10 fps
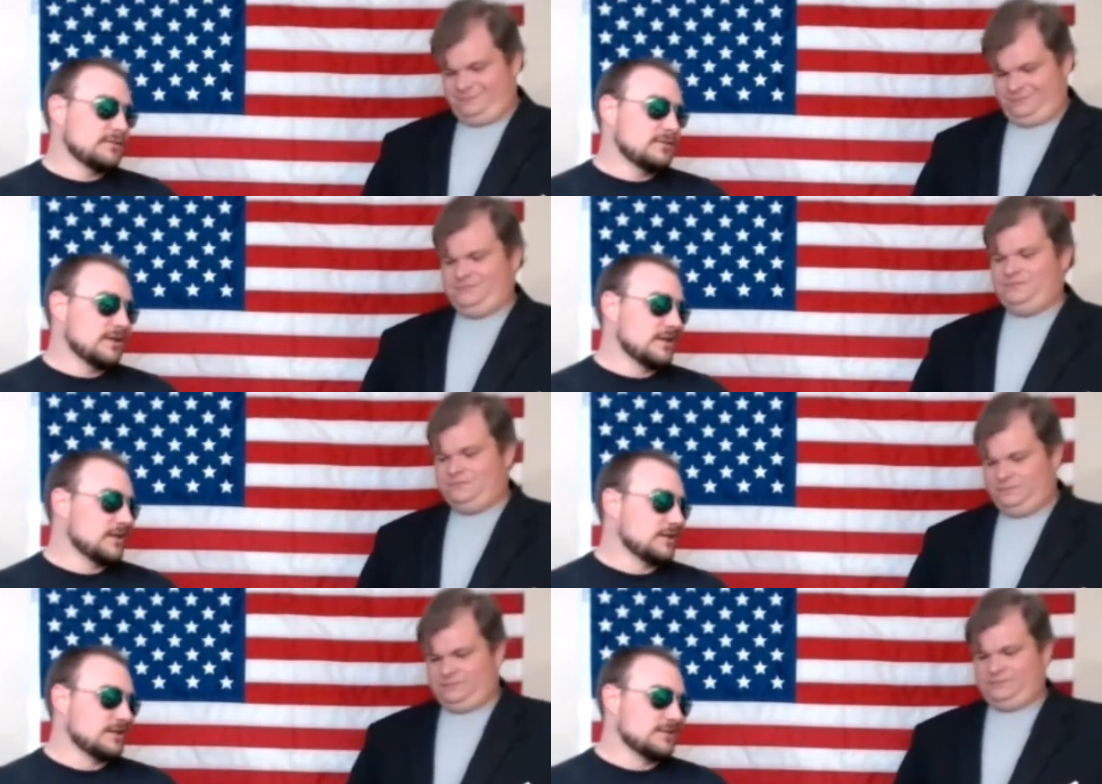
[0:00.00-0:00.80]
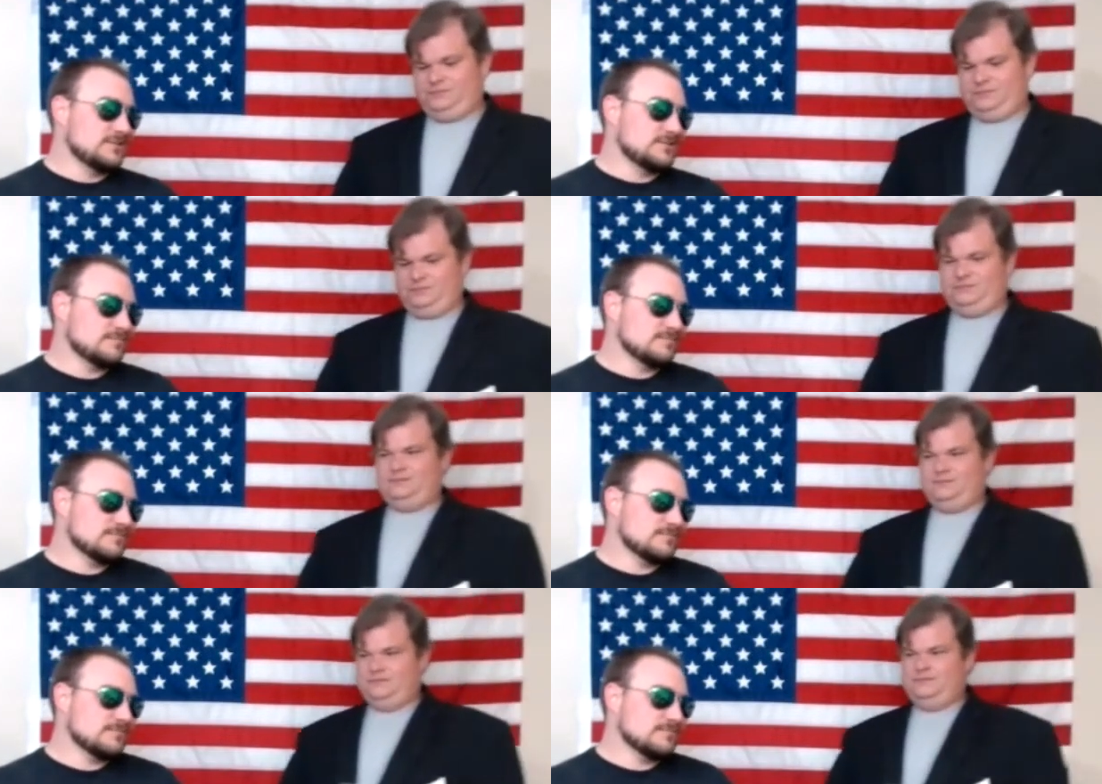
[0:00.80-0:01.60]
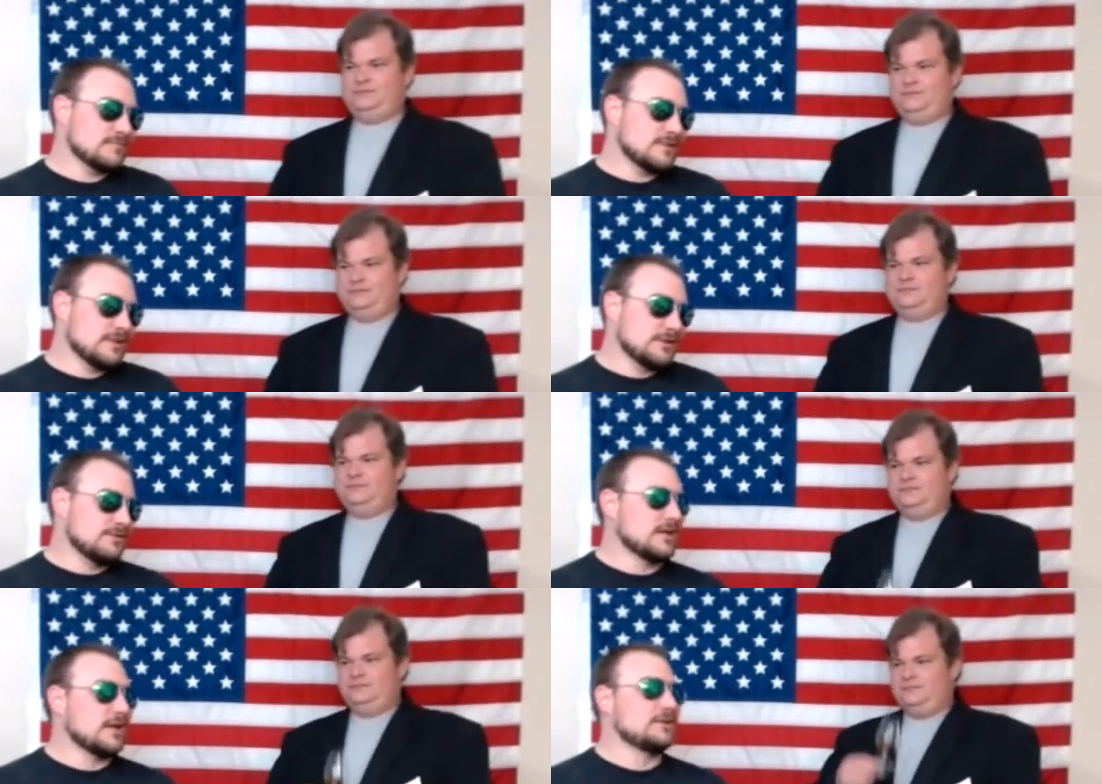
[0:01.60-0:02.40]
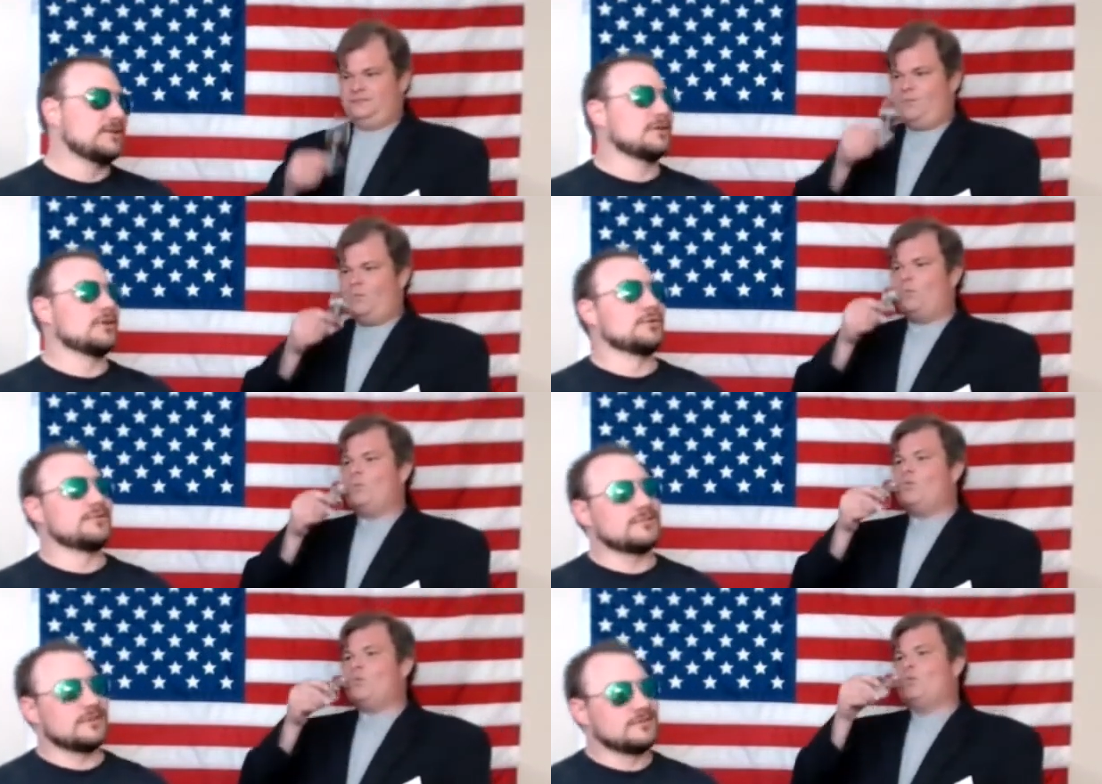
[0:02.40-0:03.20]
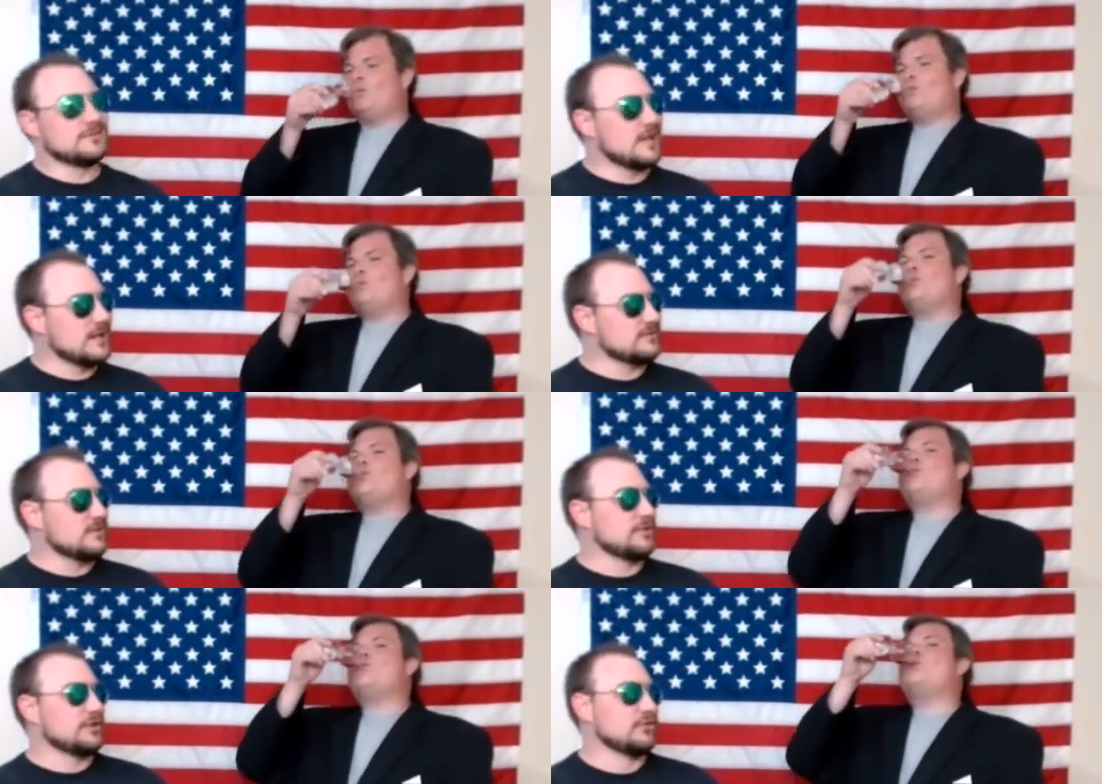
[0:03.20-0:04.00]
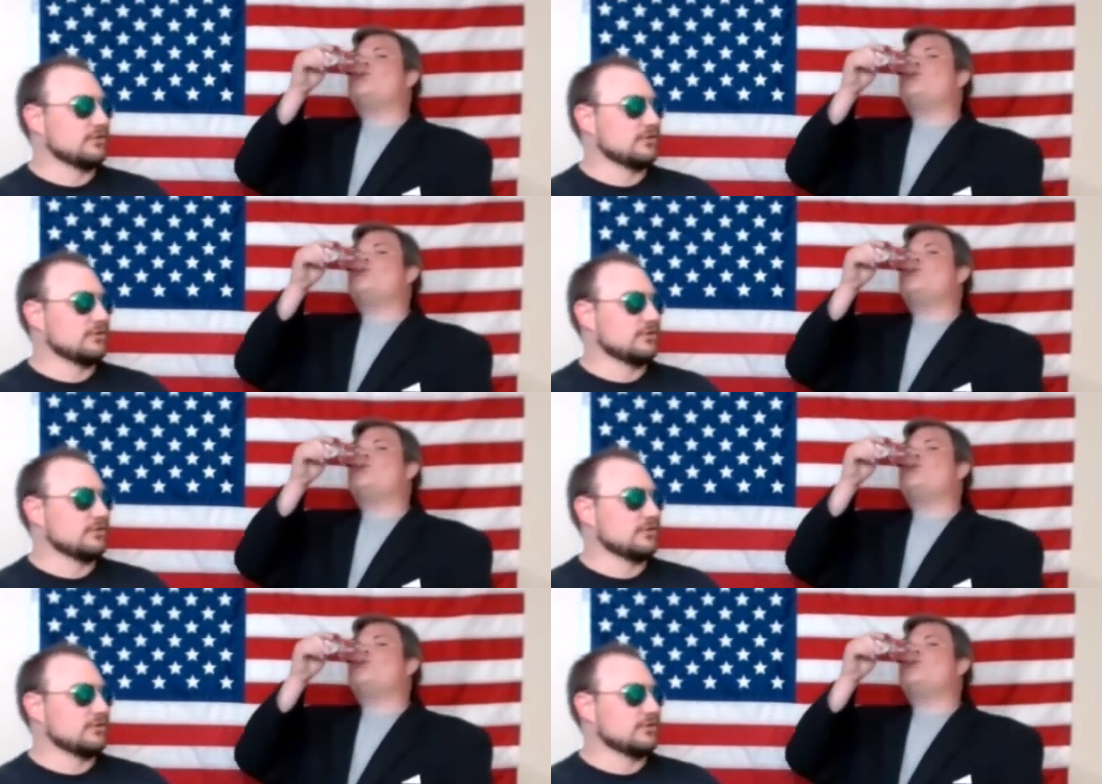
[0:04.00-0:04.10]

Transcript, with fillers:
Speaker 1: And it's, like you said, you know, it's not something you're just